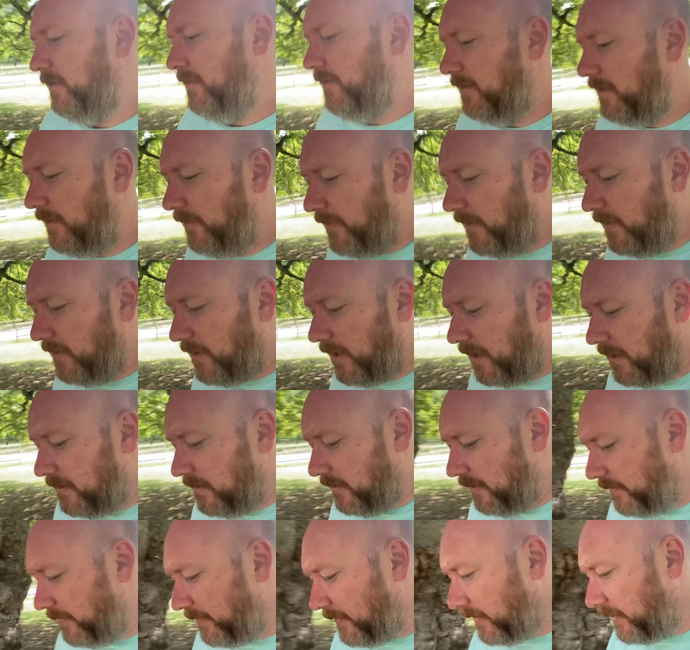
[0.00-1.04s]
Just a few days
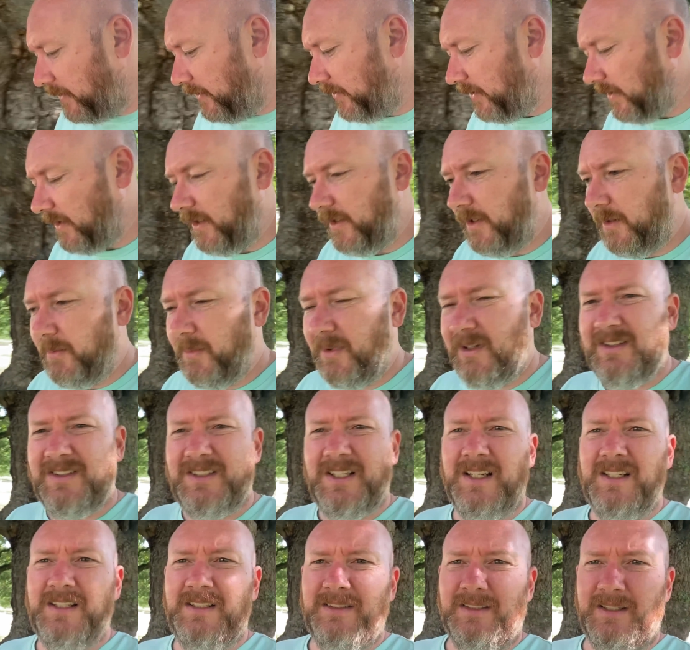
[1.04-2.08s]
off, because I don't mind
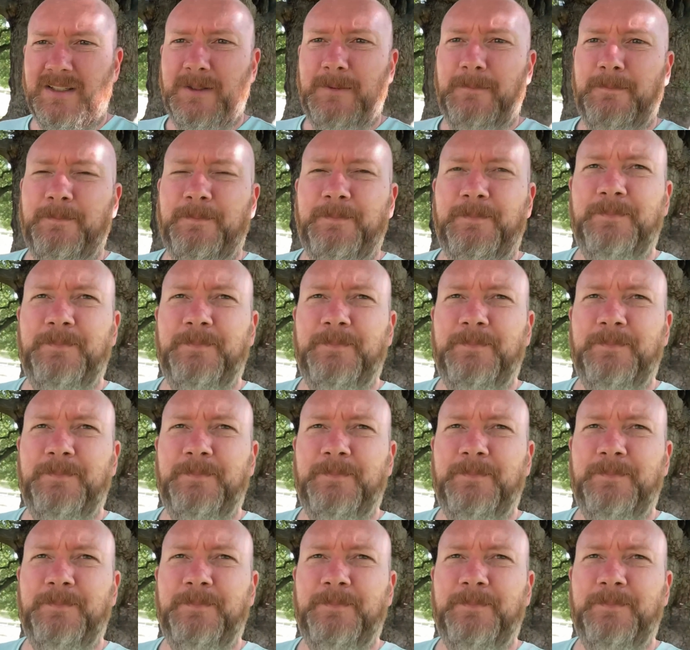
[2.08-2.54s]
telling you,